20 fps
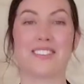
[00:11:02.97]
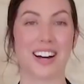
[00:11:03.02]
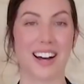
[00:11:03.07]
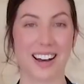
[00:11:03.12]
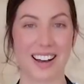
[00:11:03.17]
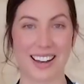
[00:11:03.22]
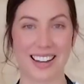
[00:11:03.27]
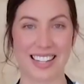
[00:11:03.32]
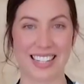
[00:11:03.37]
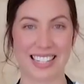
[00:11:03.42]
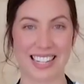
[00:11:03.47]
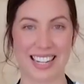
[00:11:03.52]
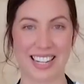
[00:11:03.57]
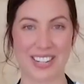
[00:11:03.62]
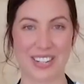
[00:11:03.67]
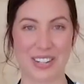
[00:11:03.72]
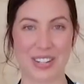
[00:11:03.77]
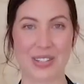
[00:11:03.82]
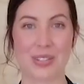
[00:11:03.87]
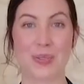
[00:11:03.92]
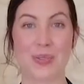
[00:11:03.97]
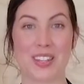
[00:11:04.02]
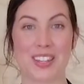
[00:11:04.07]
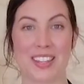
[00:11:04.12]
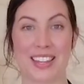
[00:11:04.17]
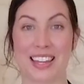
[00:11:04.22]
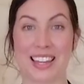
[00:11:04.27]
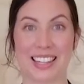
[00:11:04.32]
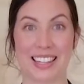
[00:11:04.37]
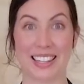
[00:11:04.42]
our t-shirts
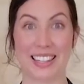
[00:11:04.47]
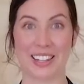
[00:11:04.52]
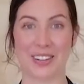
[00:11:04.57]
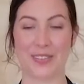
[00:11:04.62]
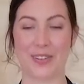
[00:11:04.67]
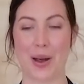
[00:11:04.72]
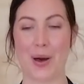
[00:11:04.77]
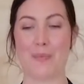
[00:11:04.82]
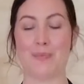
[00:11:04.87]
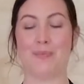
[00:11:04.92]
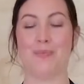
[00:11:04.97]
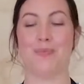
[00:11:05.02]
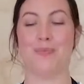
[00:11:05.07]
with cling wrap.